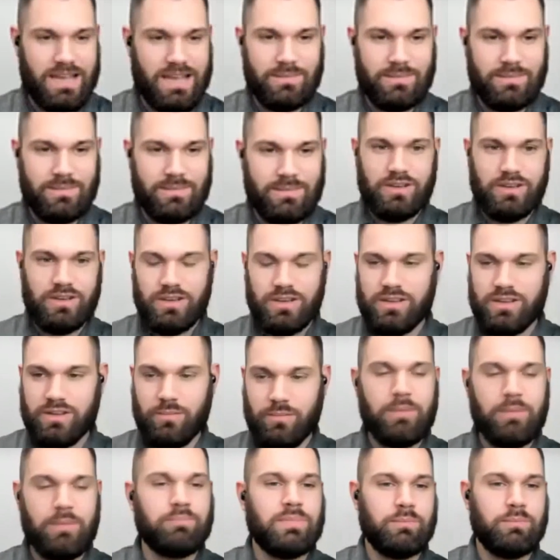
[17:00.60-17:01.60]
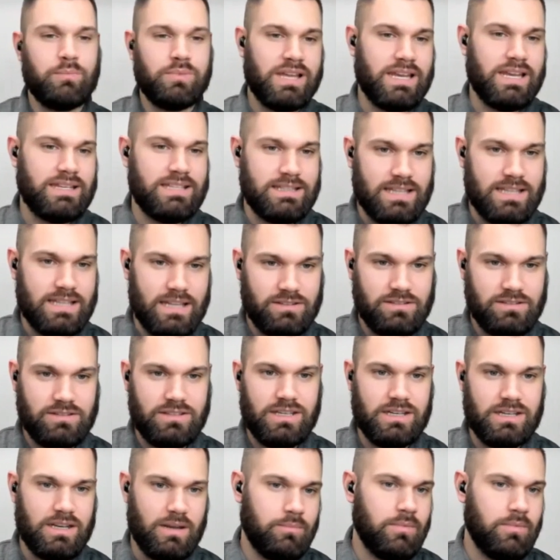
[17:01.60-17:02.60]
you might be planting that
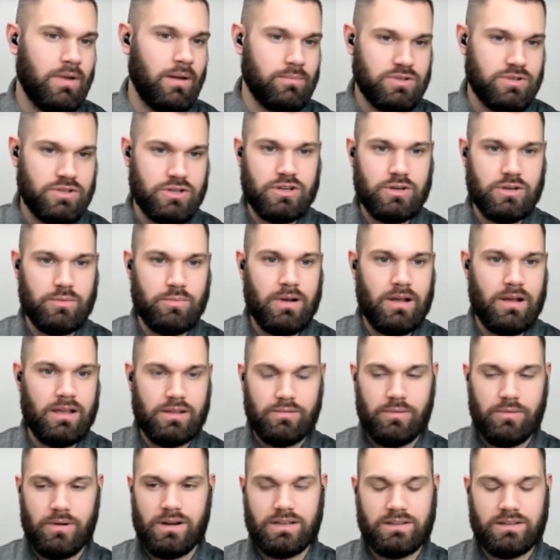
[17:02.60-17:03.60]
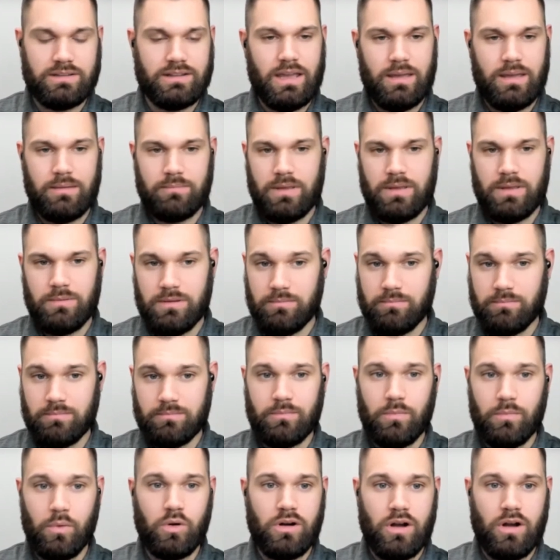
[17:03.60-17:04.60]
seed, and I'm sure you probably run into that maybe
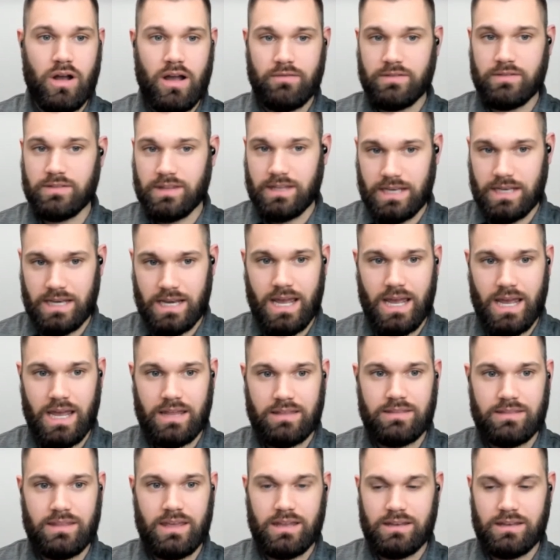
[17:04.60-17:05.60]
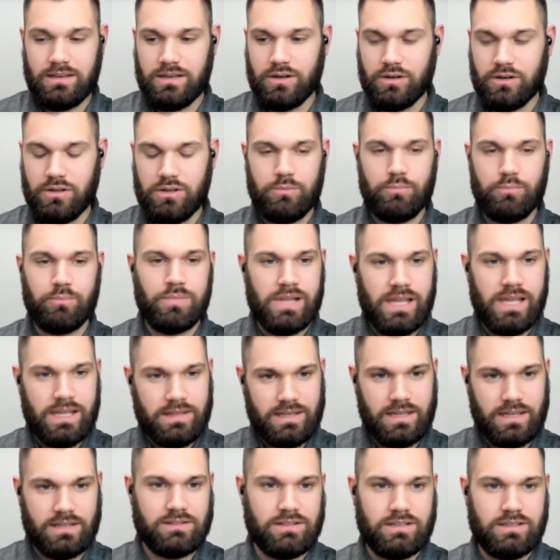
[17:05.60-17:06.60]
more often than not, that, you
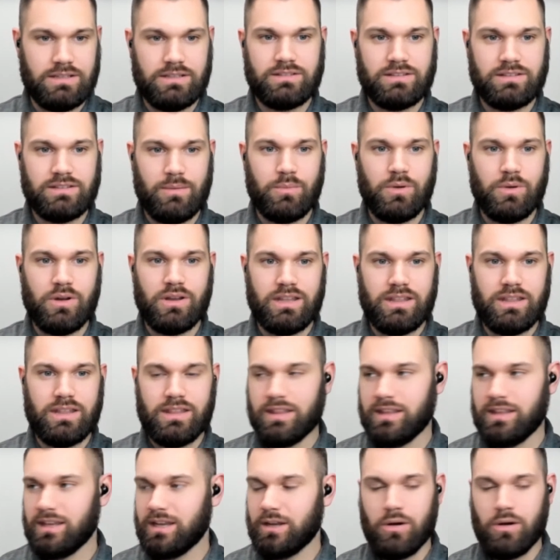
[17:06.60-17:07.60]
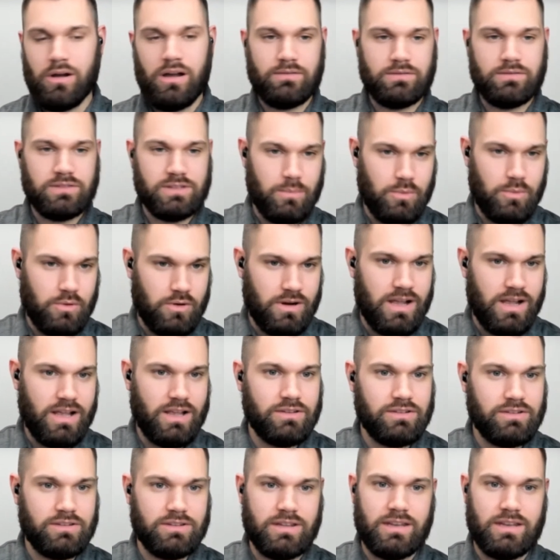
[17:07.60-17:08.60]
plant that seed in someone, and then they go off somewhere
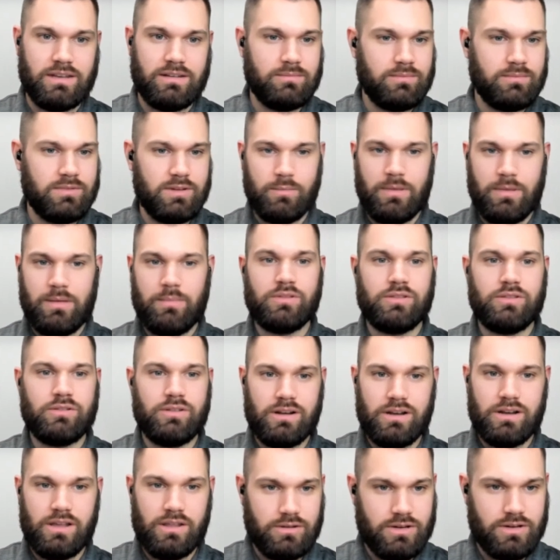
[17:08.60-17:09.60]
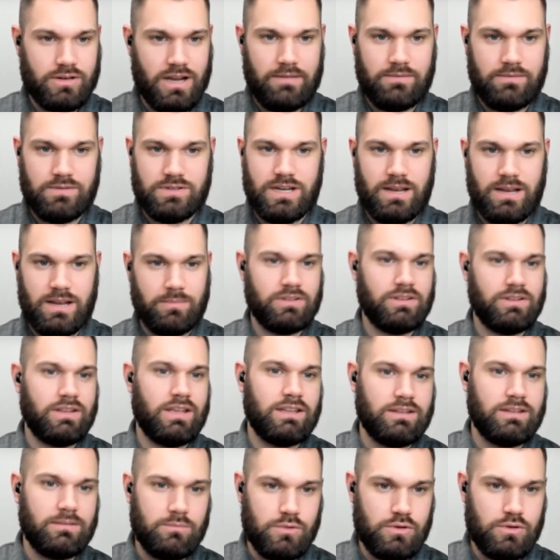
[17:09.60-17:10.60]
else, and then, maybe they're at another coffee shop because they
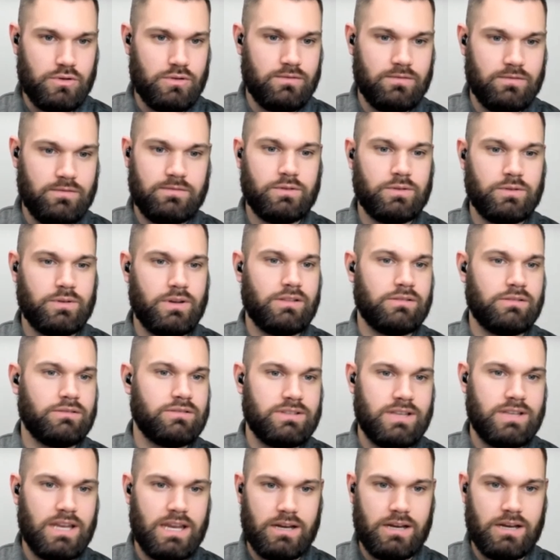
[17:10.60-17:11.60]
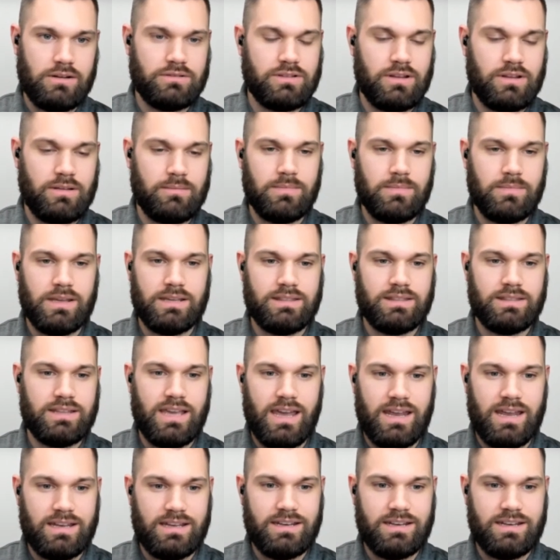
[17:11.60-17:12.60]
had to move to another state or something like
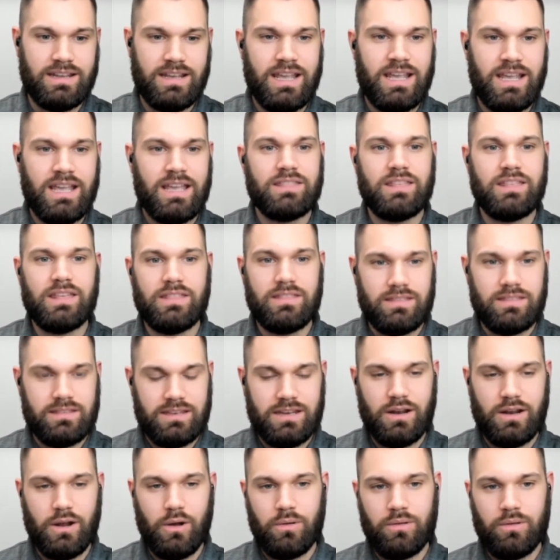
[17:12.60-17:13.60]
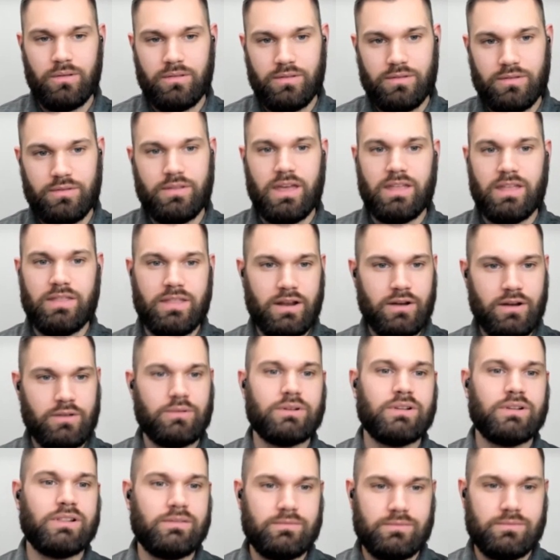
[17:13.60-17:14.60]
that. And then, then
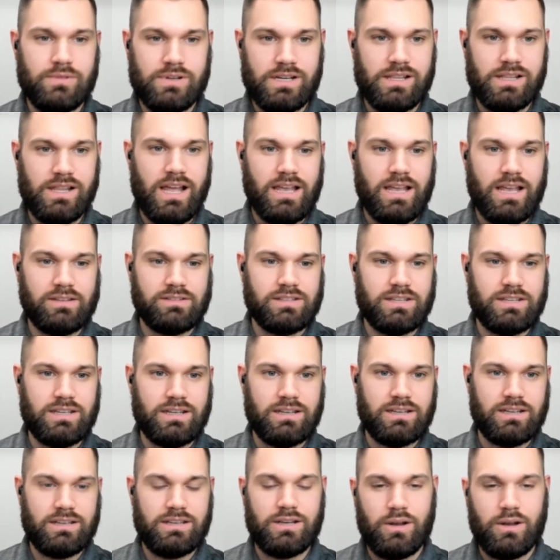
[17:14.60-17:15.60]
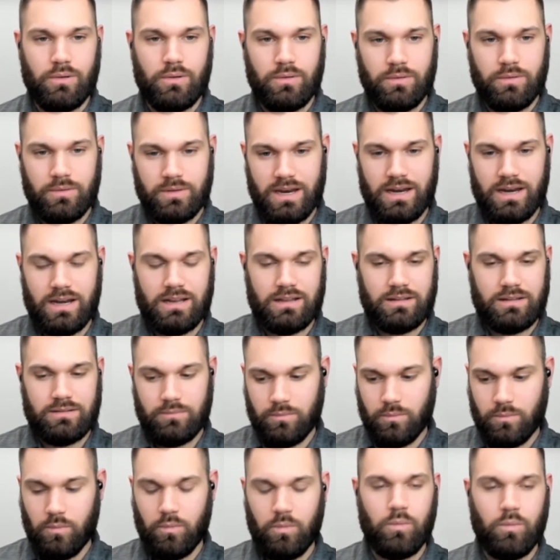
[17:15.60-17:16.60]
they're realizing, kind of
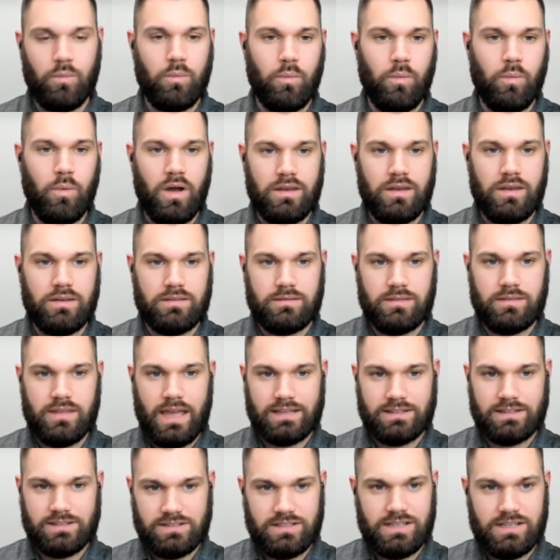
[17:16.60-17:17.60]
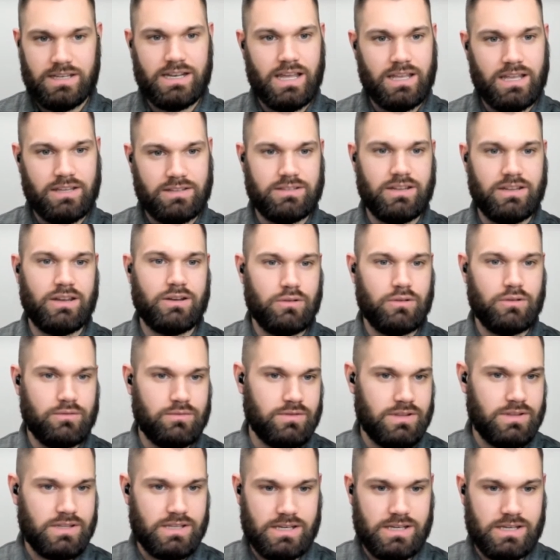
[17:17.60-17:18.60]
what that seed has done
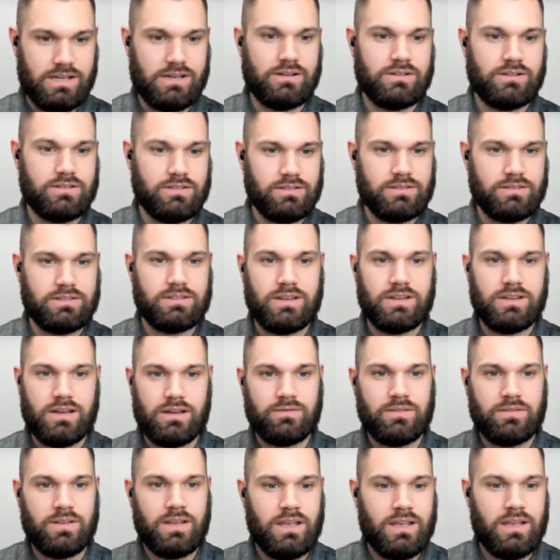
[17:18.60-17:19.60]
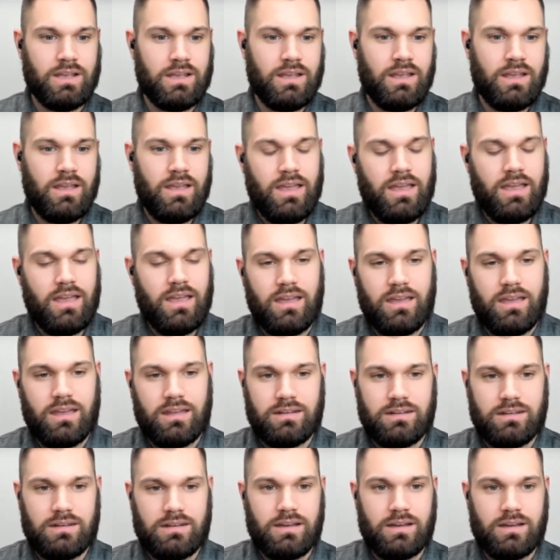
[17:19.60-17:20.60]
over the years and stuff.
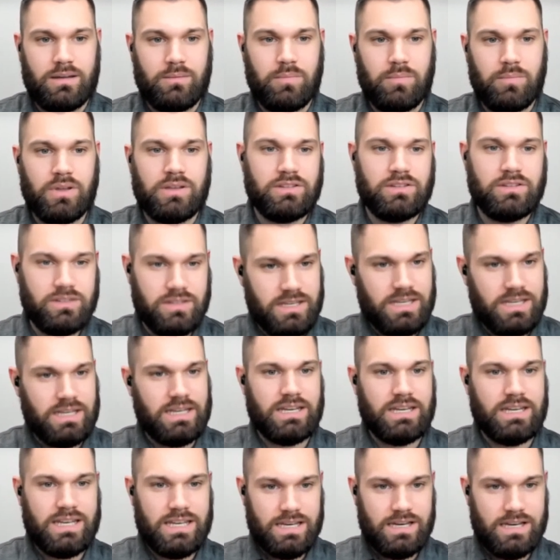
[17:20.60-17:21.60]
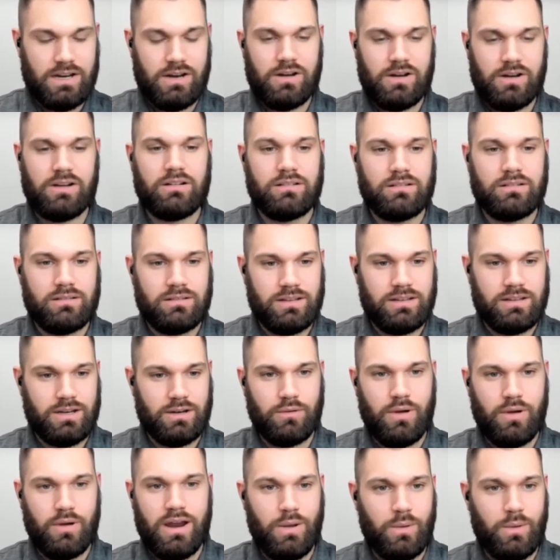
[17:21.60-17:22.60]
And, but seeing it here,
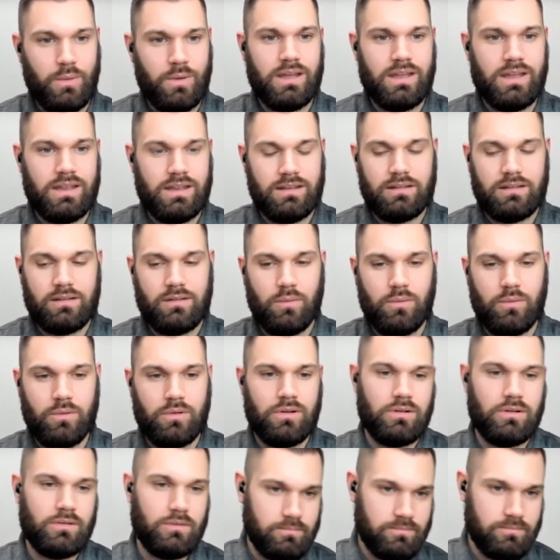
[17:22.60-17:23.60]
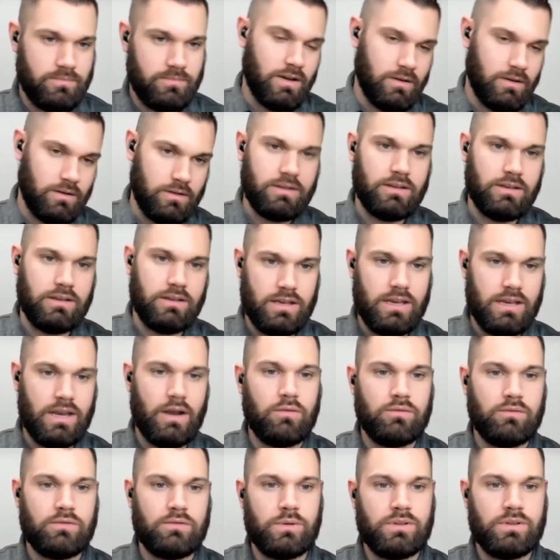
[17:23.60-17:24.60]
right away, or, again,
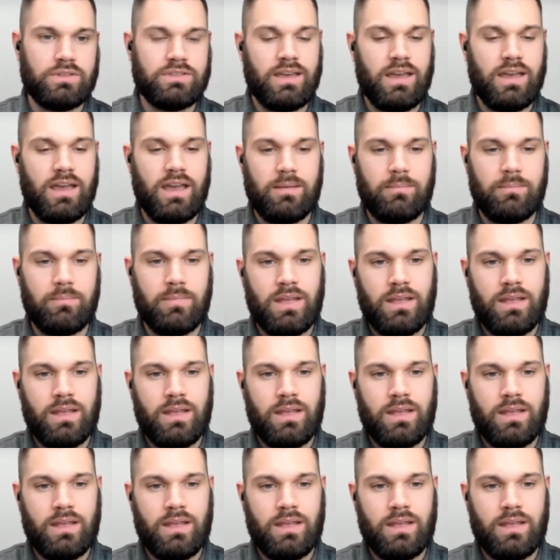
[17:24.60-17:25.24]
over with time.